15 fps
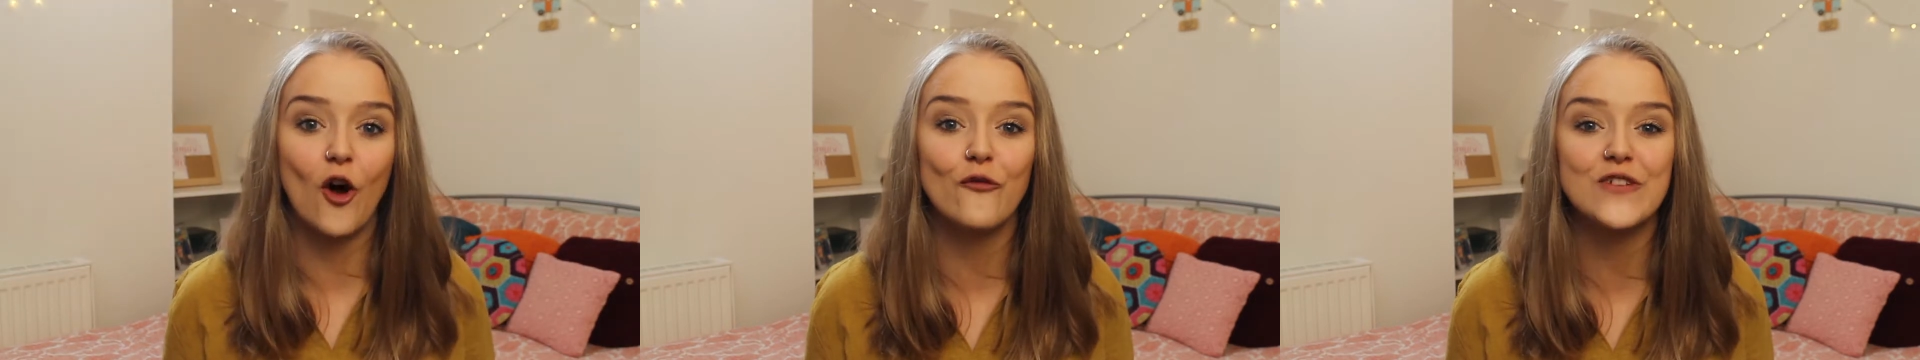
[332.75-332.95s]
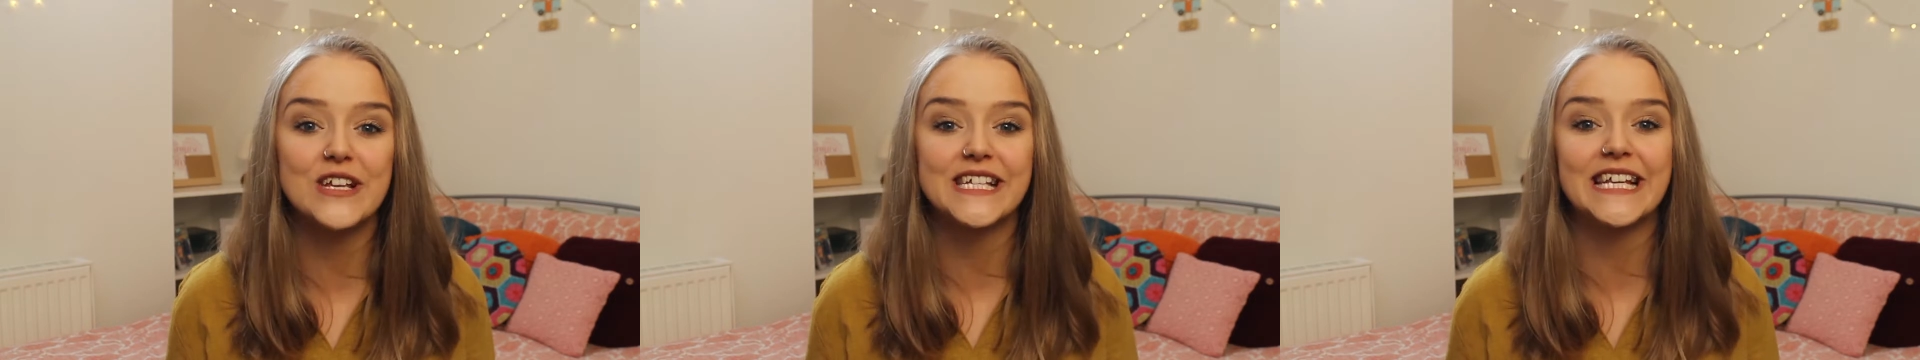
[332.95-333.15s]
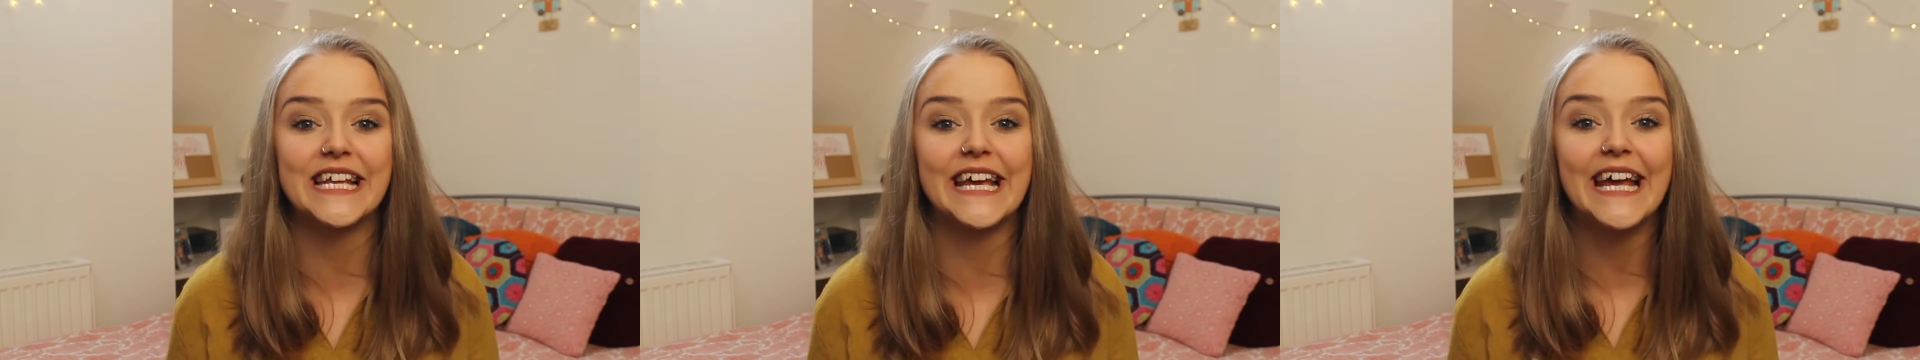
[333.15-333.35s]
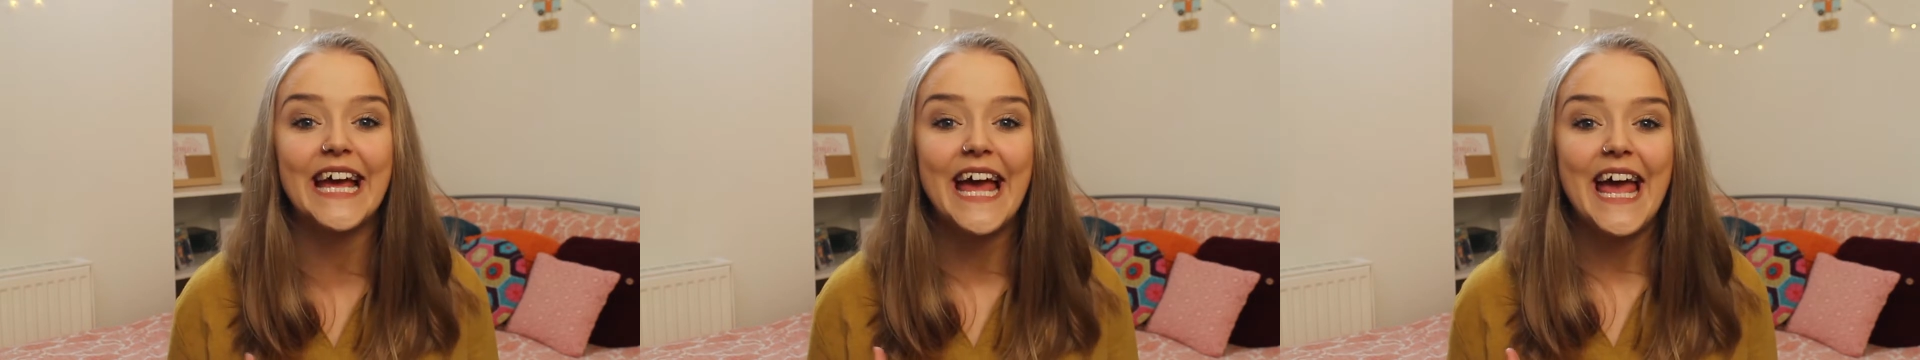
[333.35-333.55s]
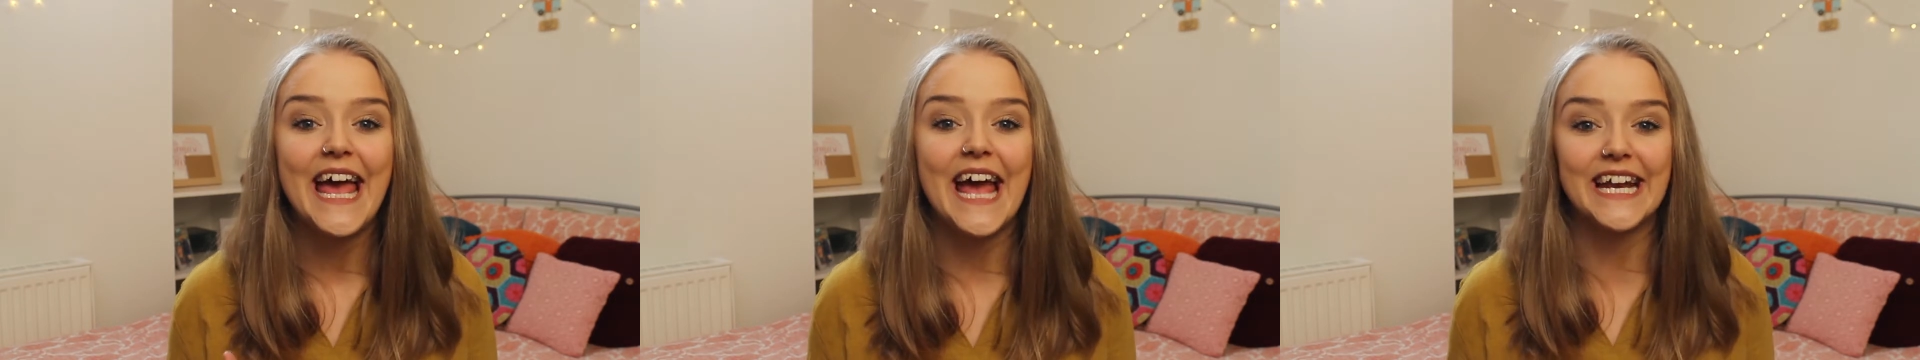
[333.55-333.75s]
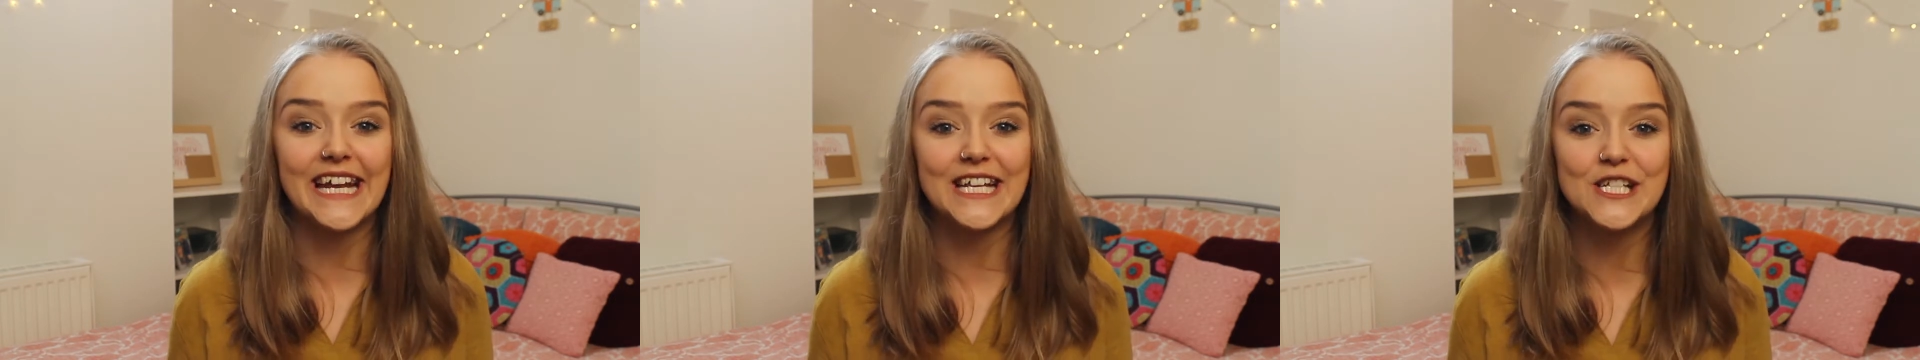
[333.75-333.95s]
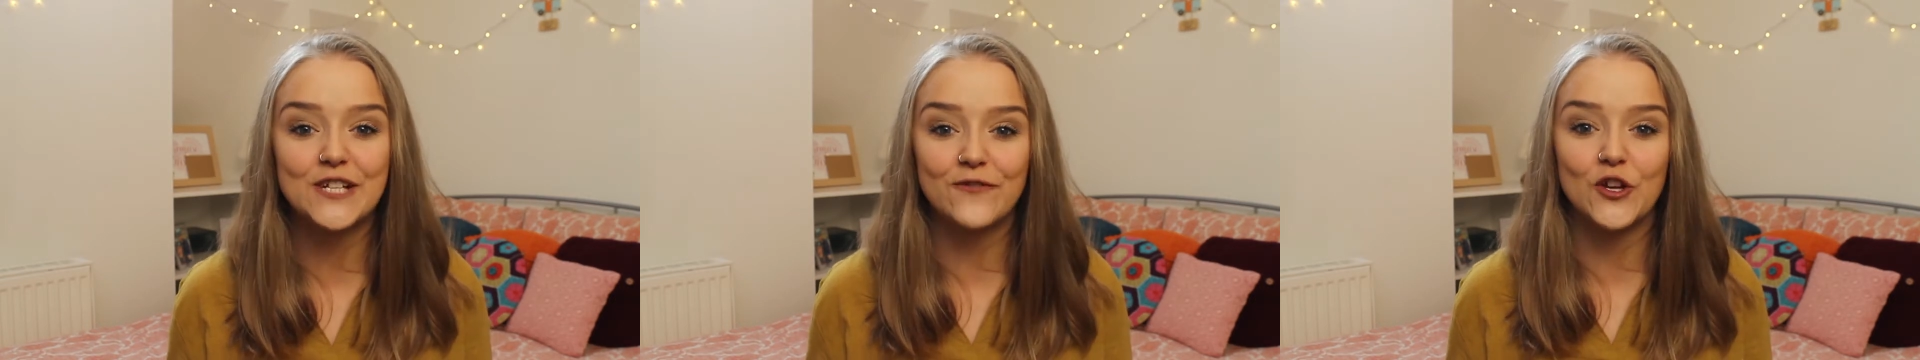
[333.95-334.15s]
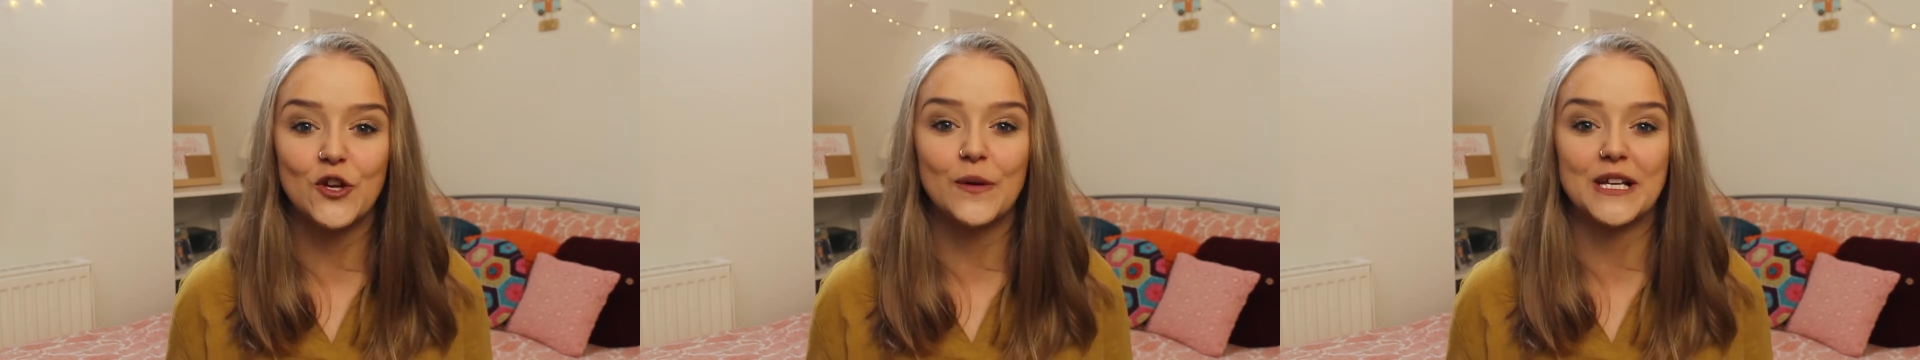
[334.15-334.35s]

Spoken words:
Obviously an interview